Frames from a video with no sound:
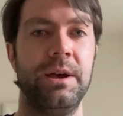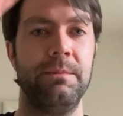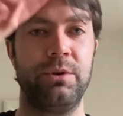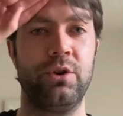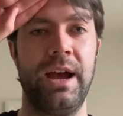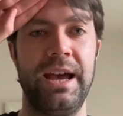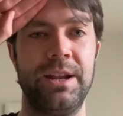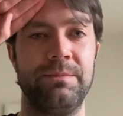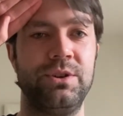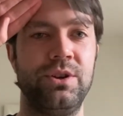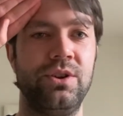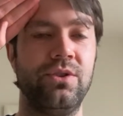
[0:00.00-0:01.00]
put your hand up
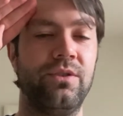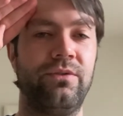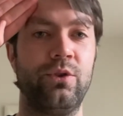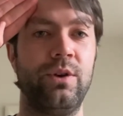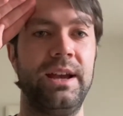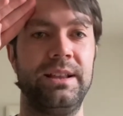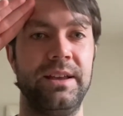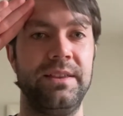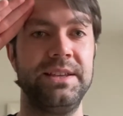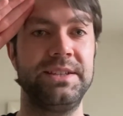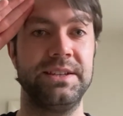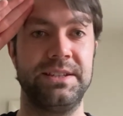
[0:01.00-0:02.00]
to your forehead like
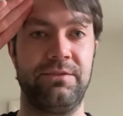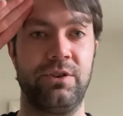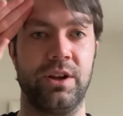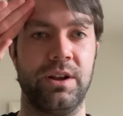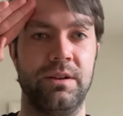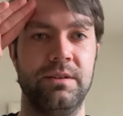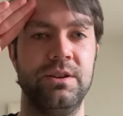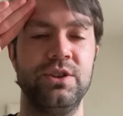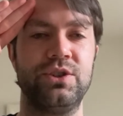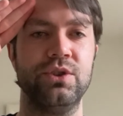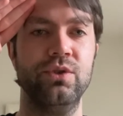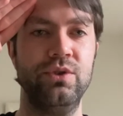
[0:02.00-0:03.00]
this, as if you're going to
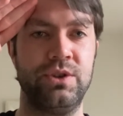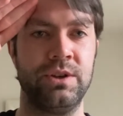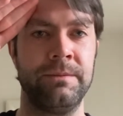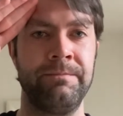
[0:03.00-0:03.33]
salute,